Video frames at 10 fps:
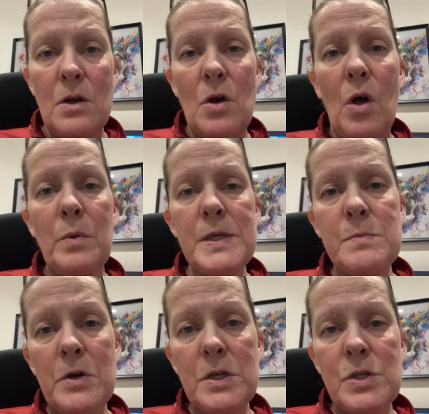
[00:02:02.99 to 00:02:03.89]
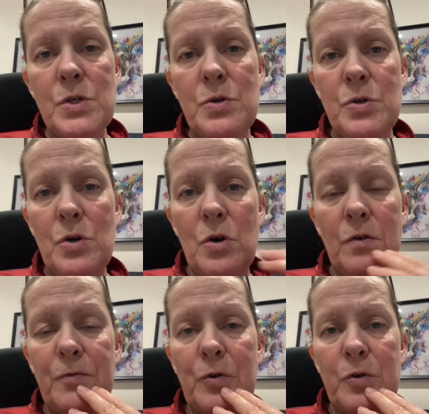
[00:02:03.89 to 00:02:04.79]
Always monitor your
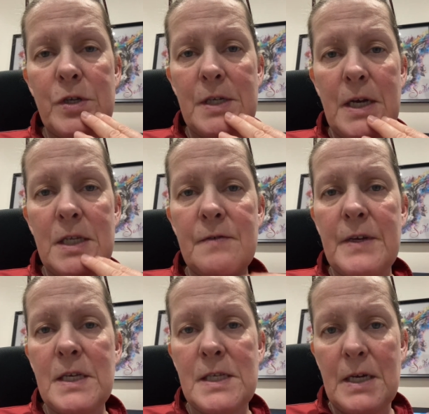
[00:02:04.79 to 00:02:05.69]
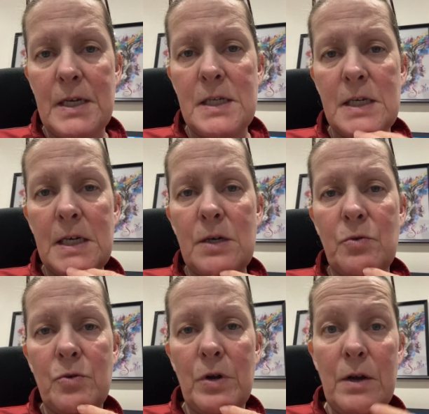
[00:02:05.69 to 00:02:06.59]
dog for signs of anxiety
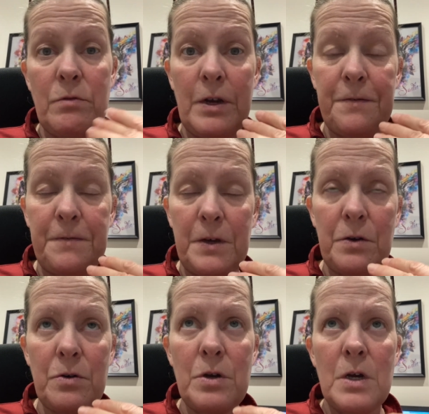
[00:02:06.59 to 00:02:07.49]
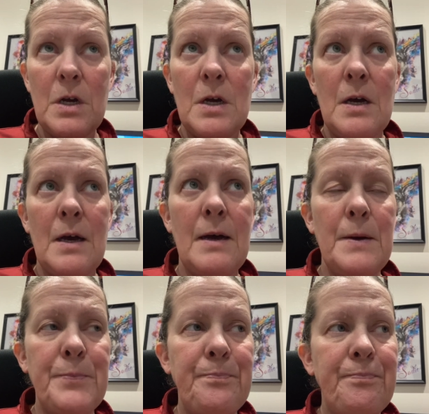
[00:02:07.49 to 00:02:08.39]
or outright fear.
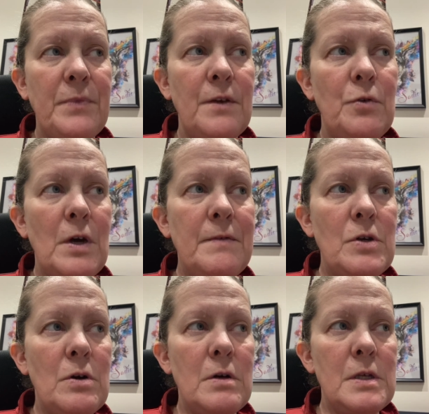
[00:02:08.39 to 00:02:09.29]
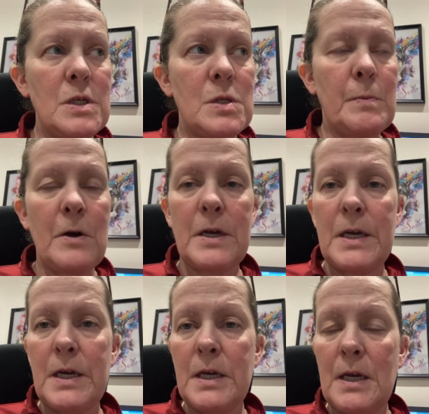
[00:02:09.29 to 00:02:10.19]
If you have a dog that's
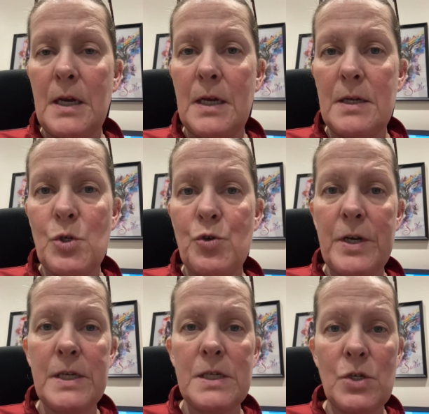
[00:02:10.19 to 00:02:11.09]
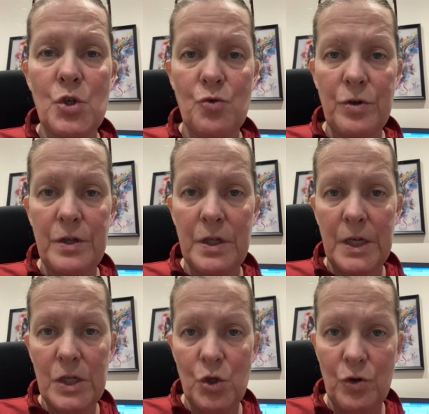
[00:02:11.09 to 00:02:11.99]
barking, trying to destroy
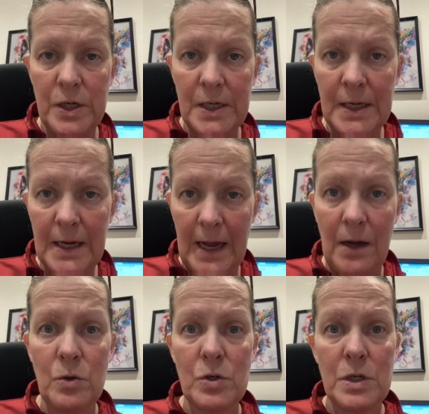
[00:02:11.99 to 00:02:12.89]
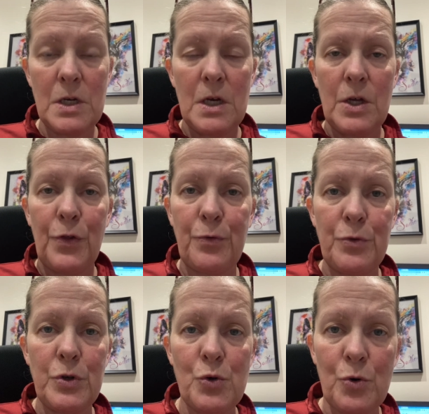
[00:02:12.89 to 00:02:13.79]
things, trying to get out through
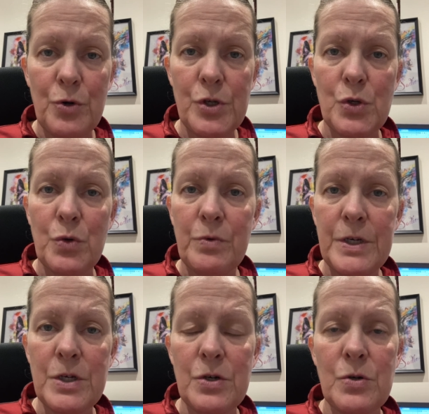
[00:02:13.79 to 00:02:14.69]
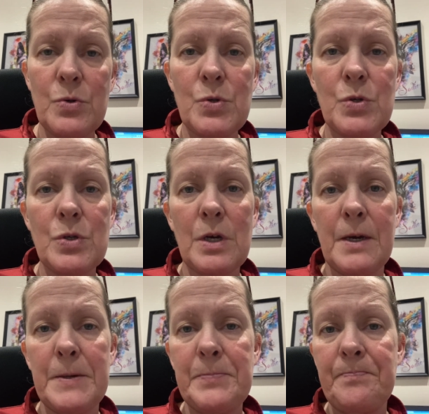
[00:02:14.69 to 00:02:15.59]
the doors or windows,
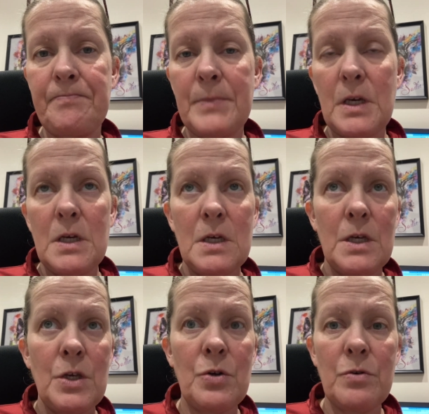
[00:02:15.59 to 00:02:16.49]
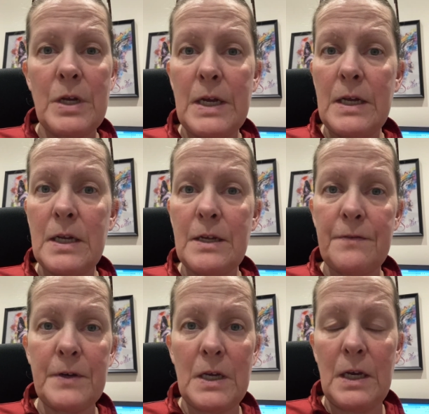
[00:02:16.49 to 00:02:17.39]
urinating,
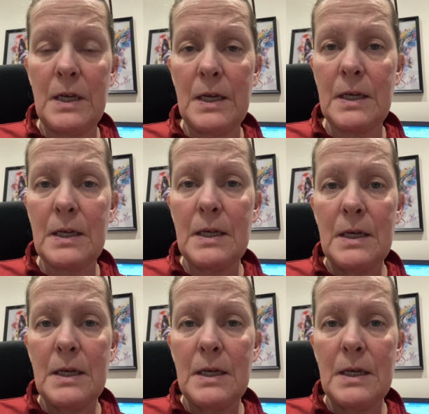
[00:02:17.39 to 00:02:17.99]
defecating,